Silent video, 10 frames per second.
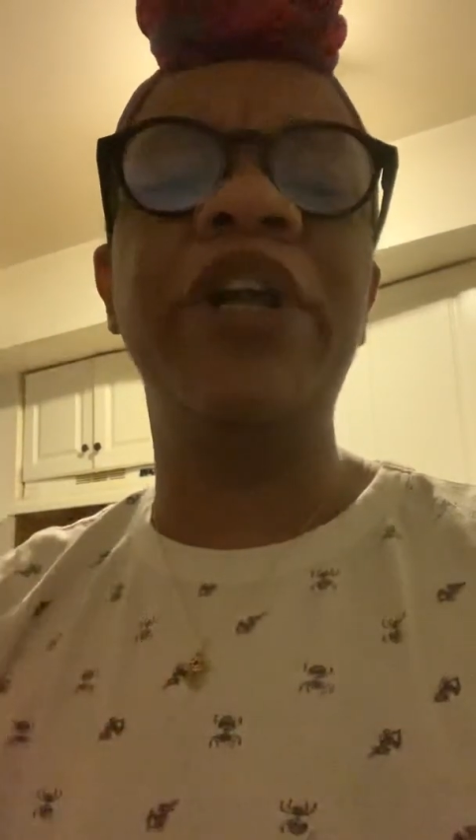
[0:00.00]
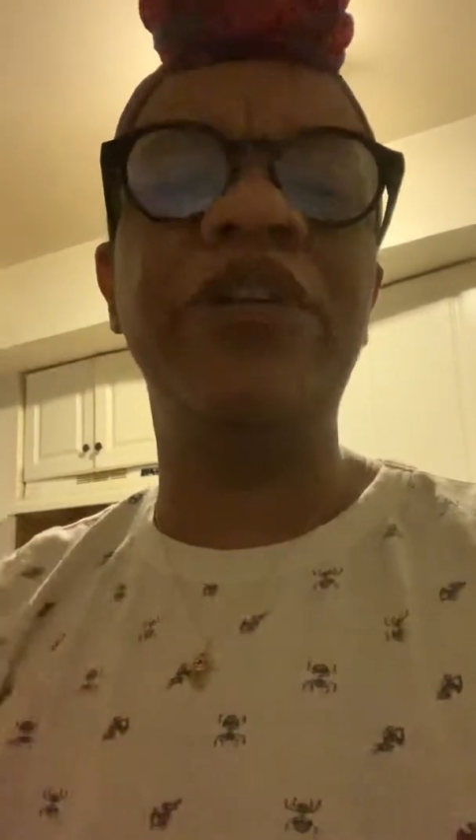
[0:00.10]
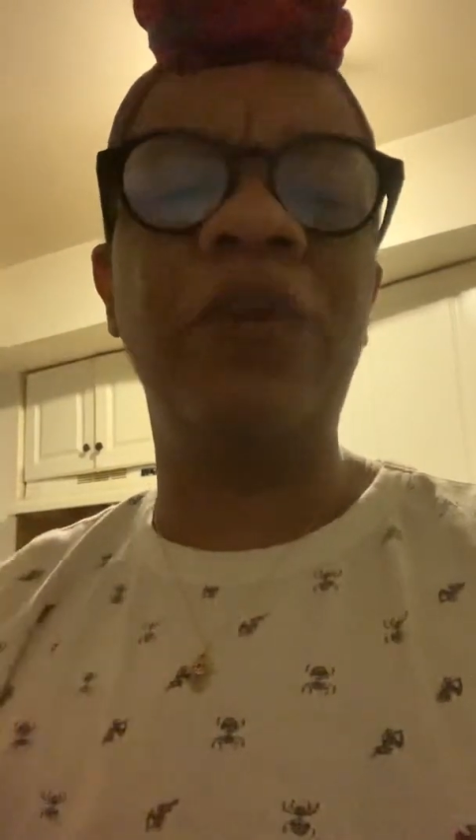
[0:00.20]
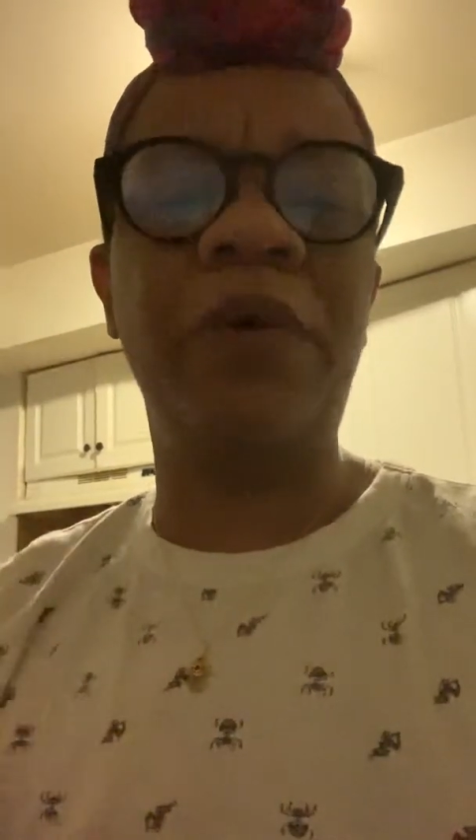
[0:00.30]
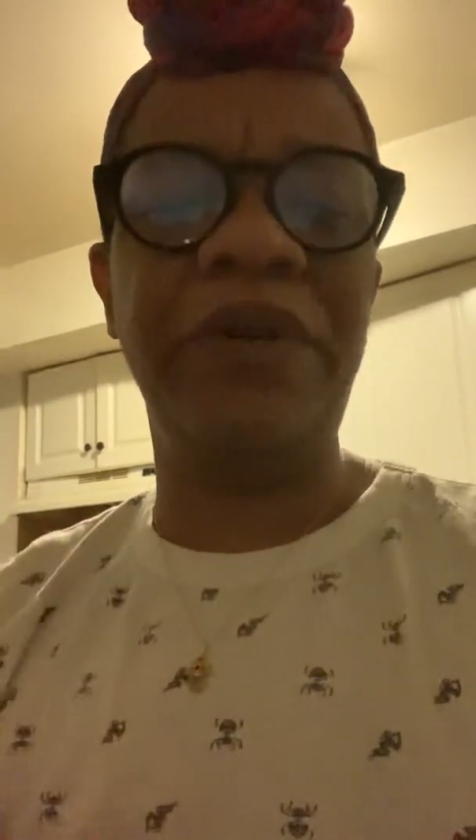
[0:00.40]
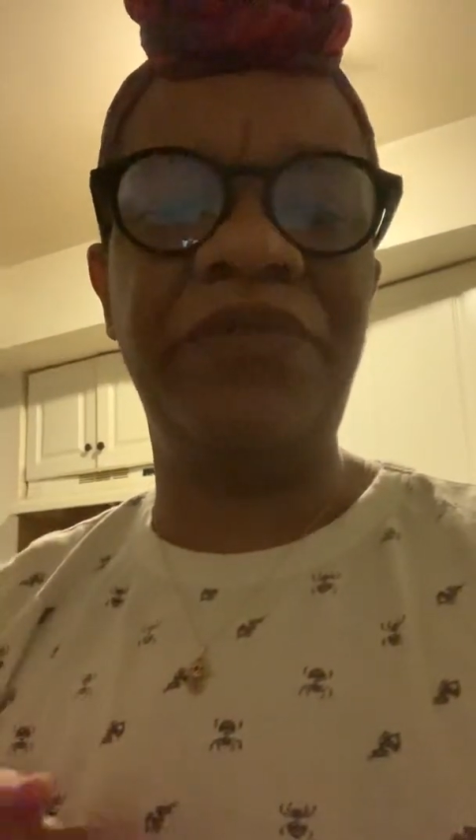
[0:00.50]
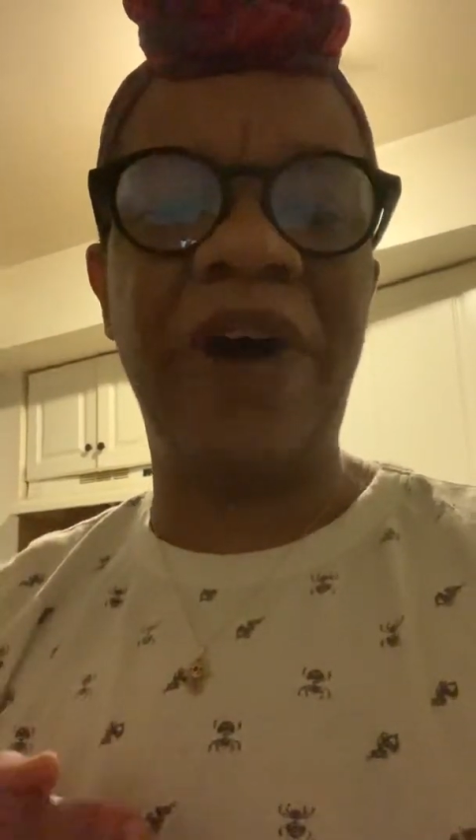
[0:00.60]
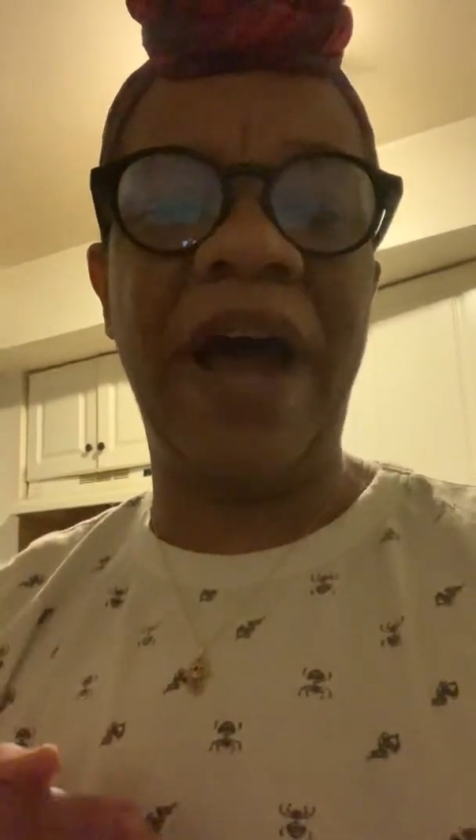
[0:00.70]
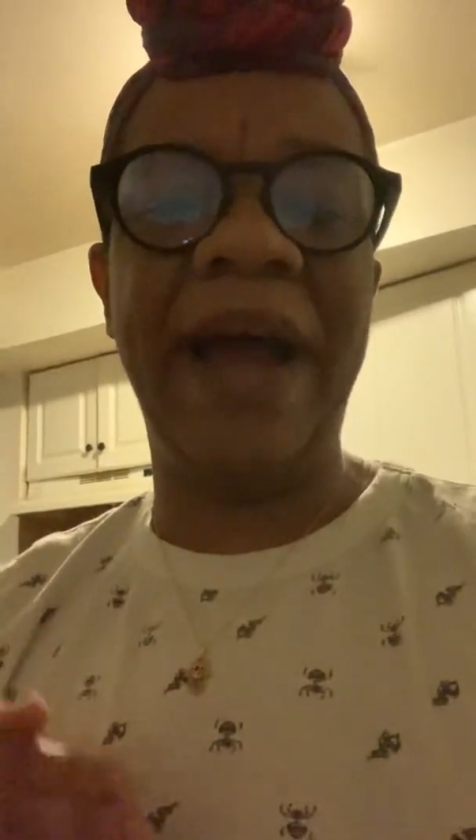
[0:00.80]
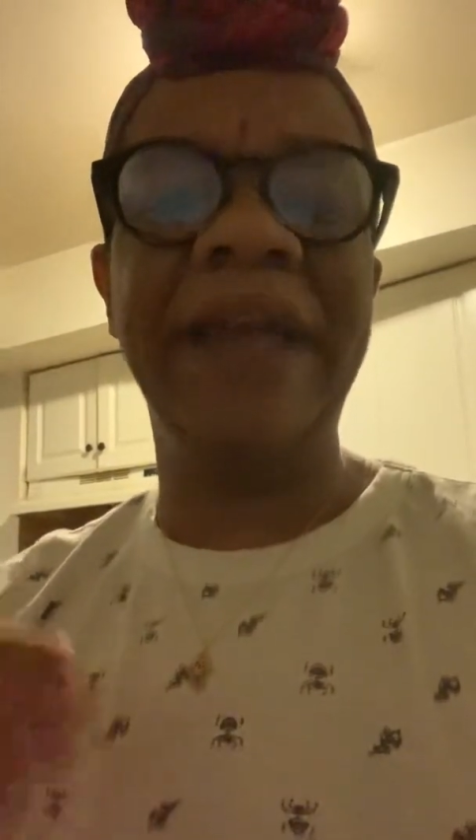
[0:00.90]

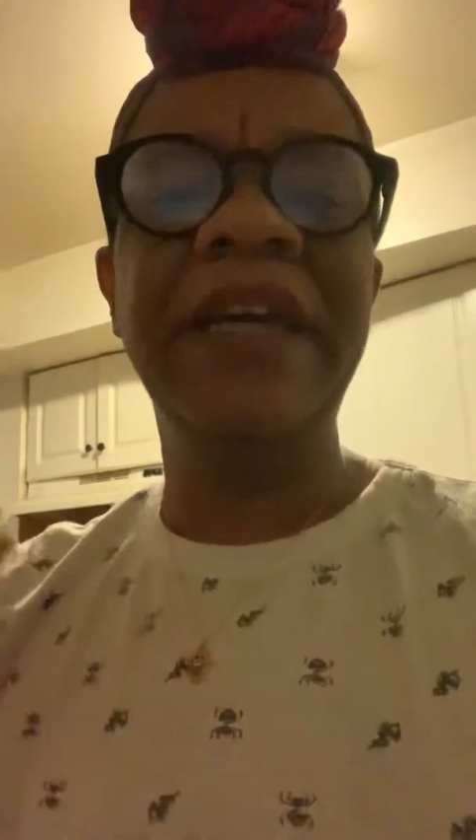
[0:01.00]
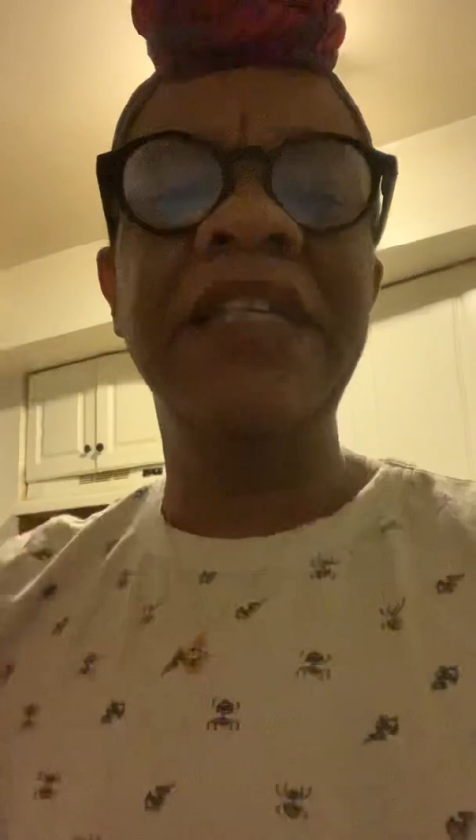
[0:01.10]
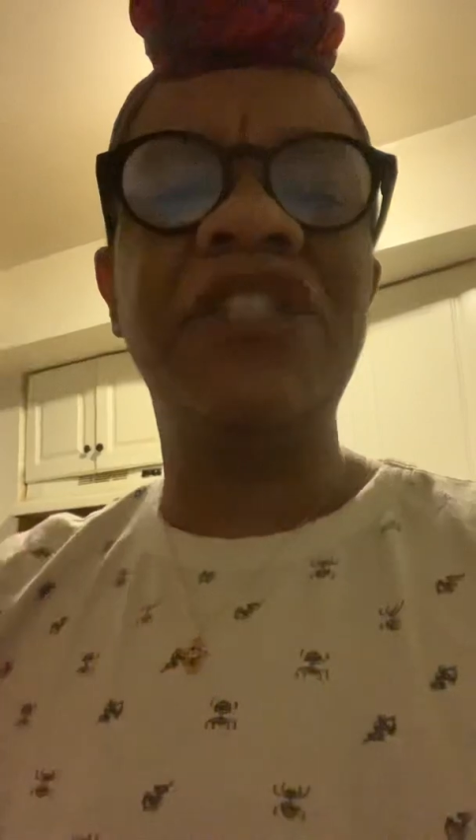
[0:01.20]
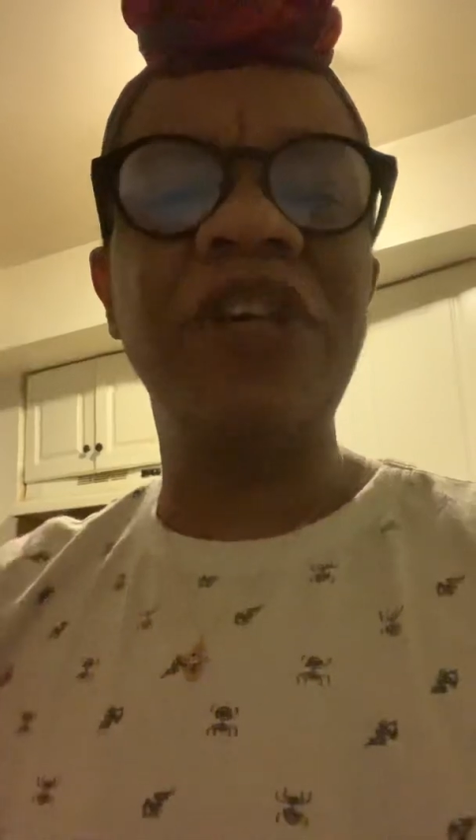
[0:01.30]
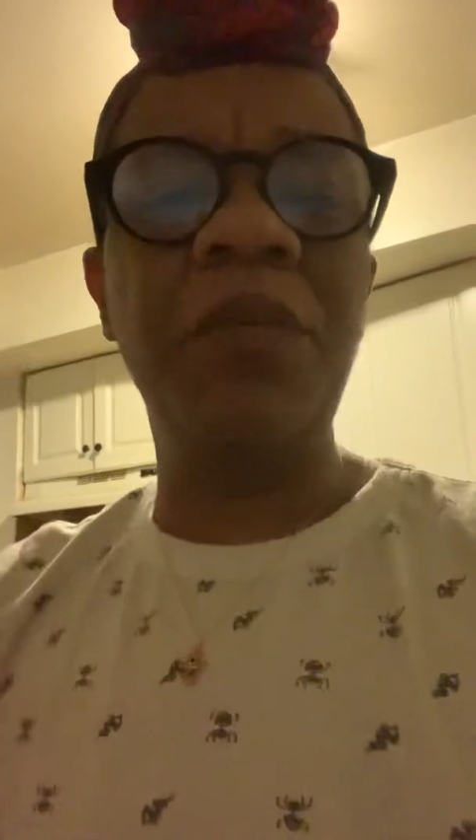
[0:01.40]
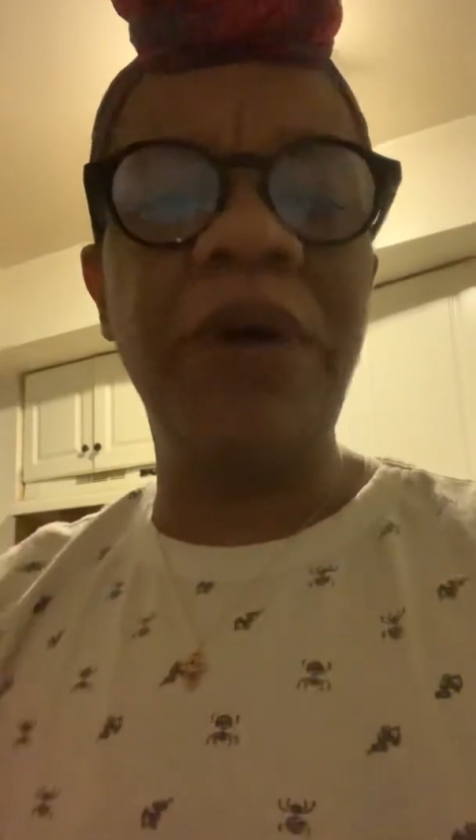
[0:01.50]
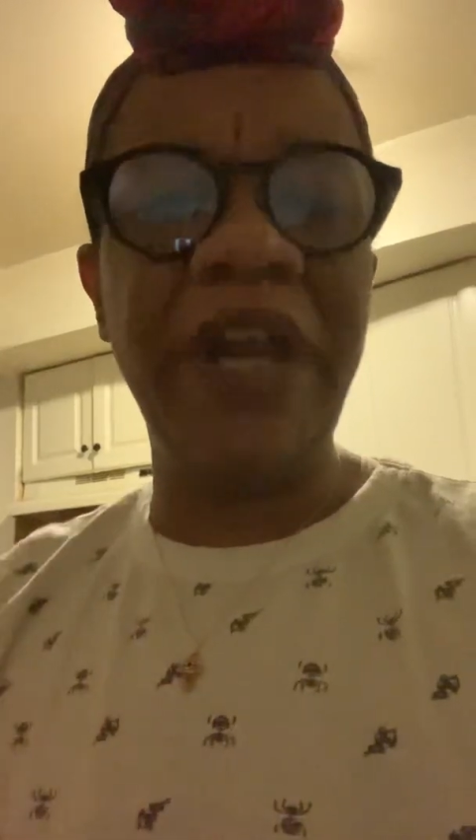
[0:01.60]
glorify someone